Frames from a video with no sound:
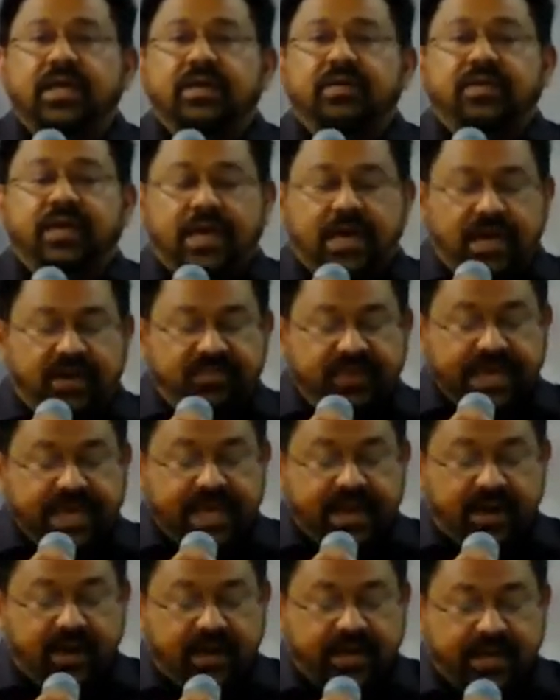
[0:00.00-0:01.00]
Uh, we
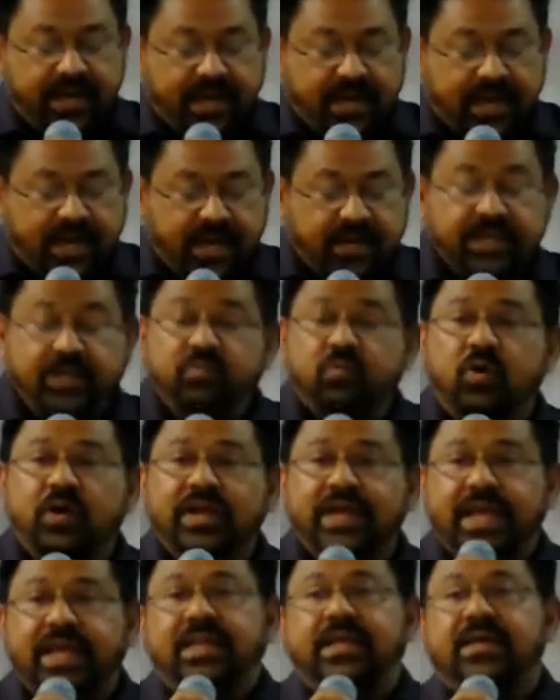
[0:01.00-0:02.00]
cannot, uh, it won't
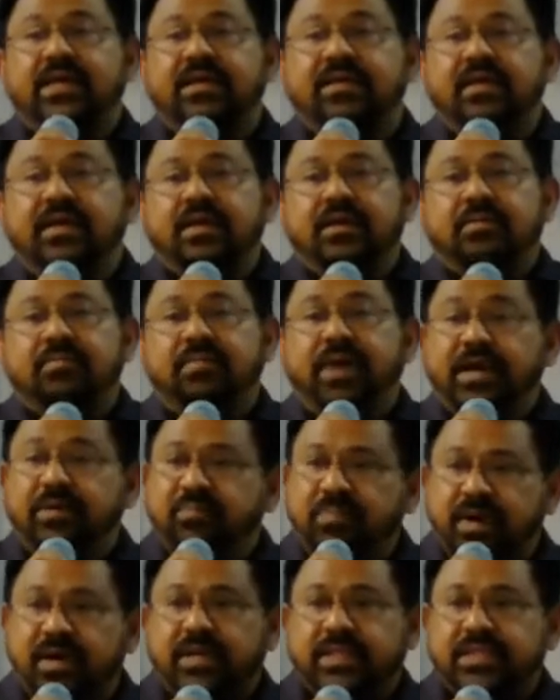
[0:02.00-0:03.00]
get by
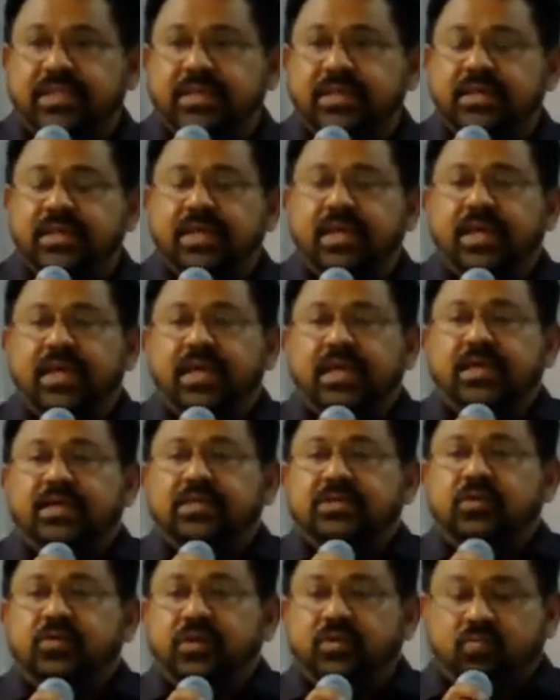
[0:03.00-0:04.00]
birth.
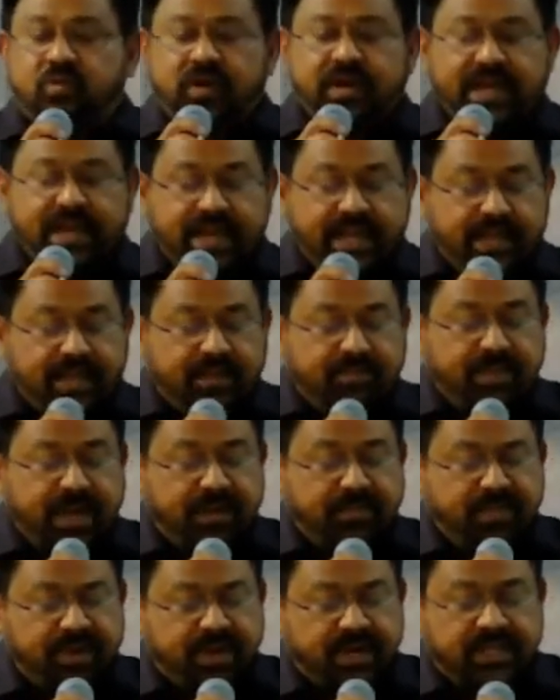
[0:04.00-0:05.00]
So it won't get by
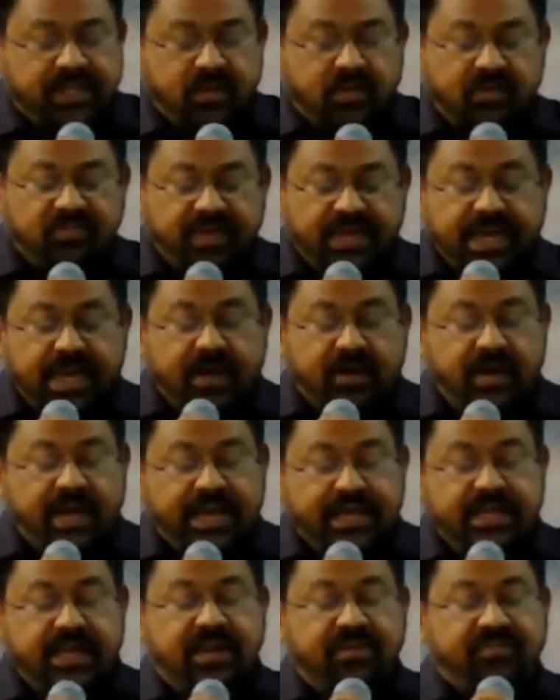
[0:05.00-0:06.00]
birth or we cannot
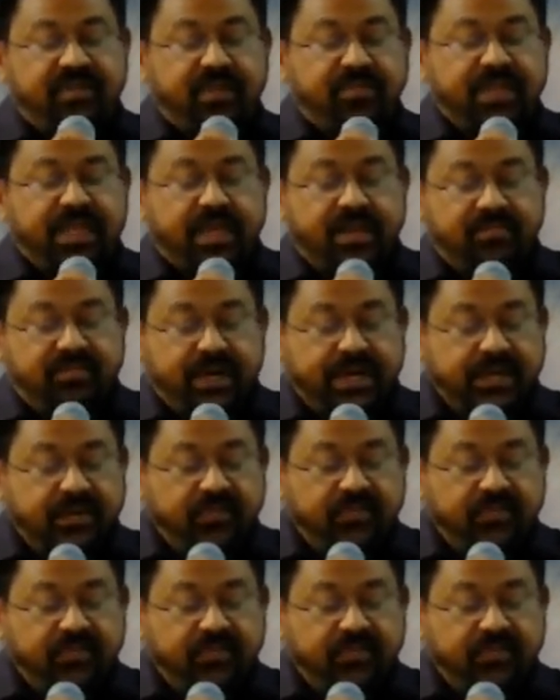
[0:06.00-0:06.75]
attain from that. But we